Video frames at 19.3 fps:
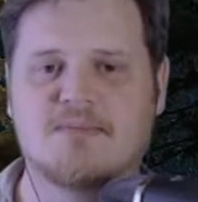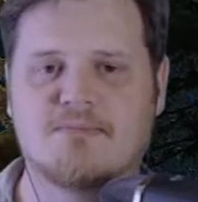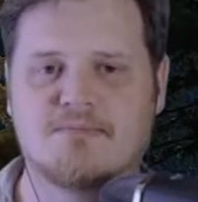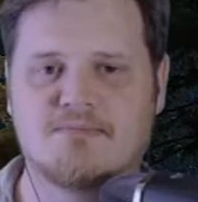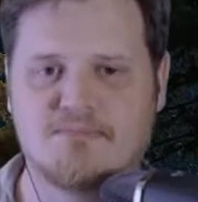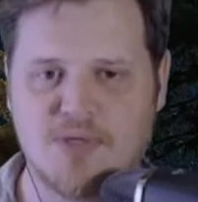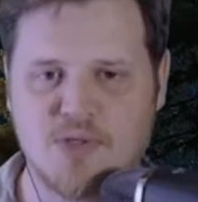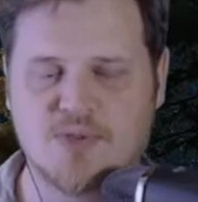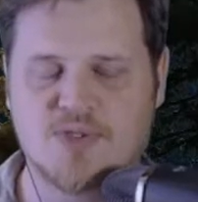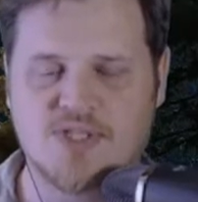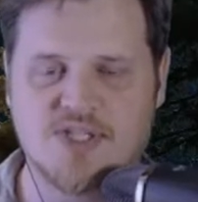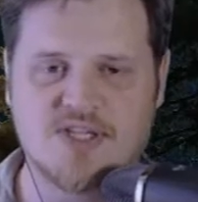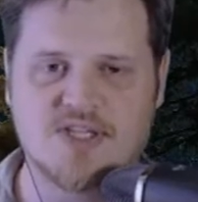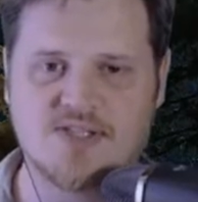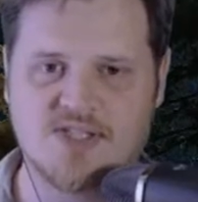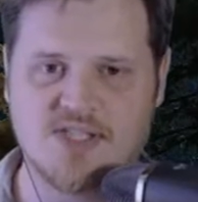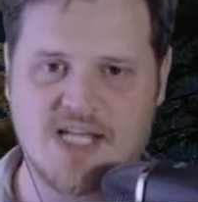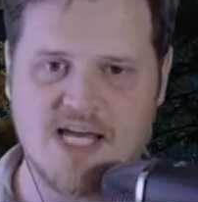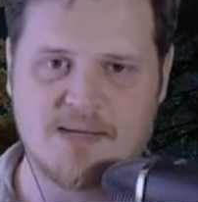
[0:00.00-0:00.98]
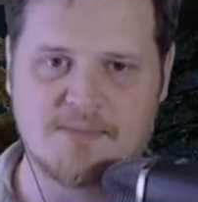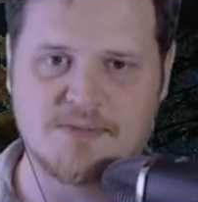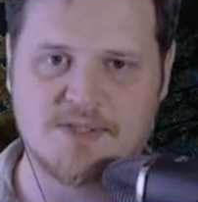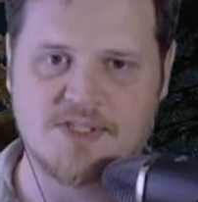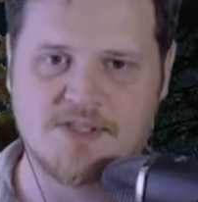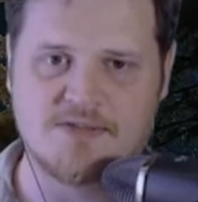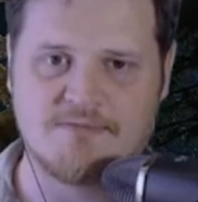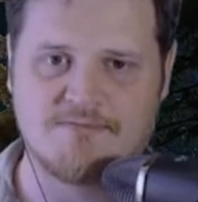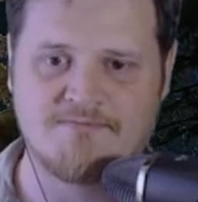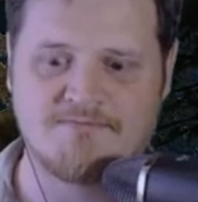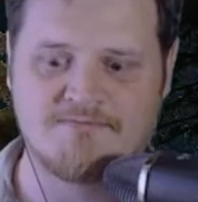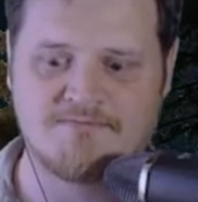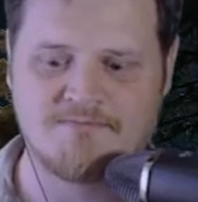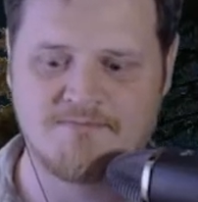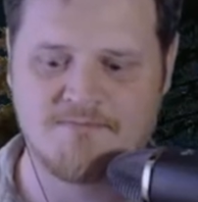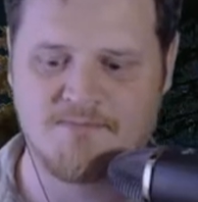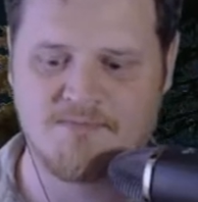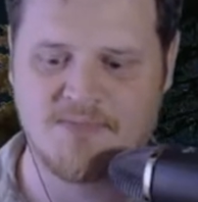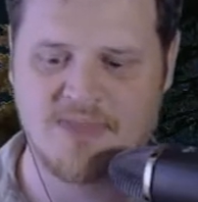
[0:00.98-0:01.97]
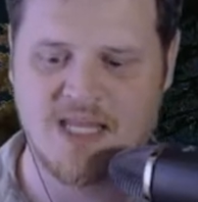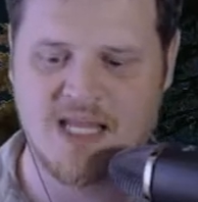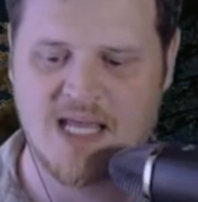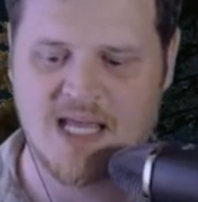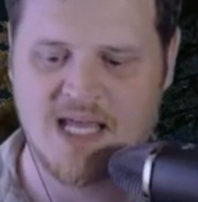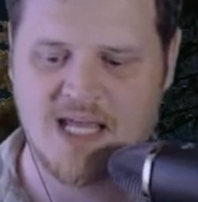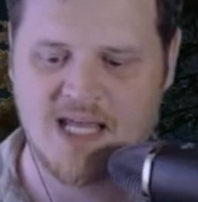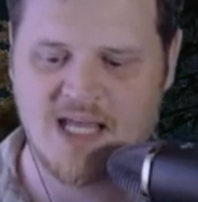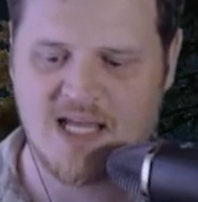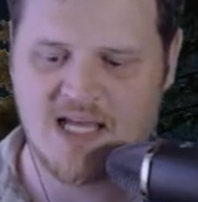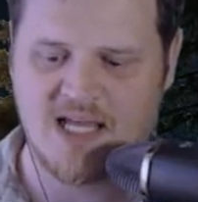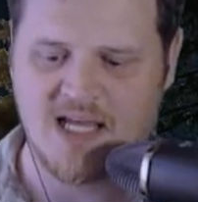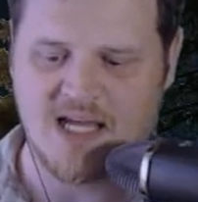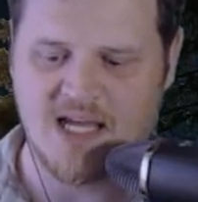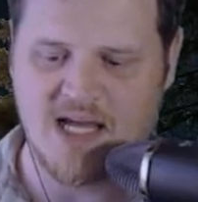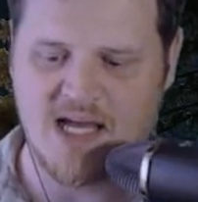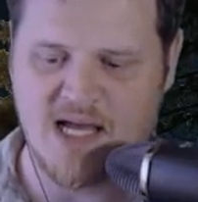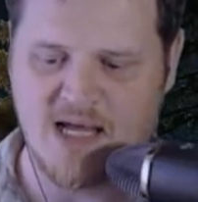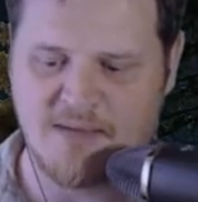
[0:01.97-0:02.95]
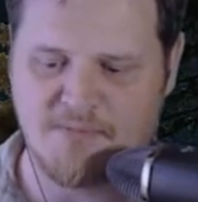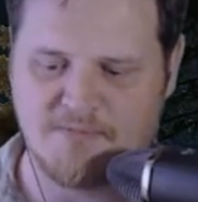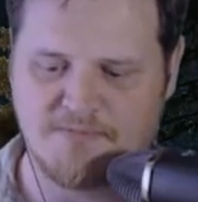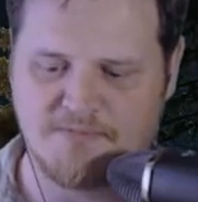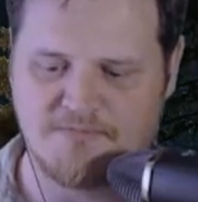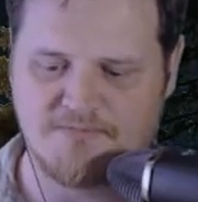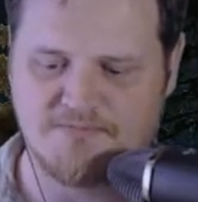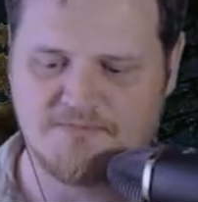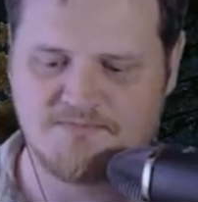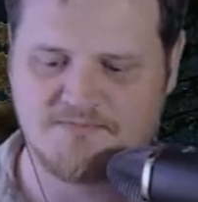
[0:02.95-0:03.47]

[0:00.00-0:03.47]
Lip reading: most of the steps. But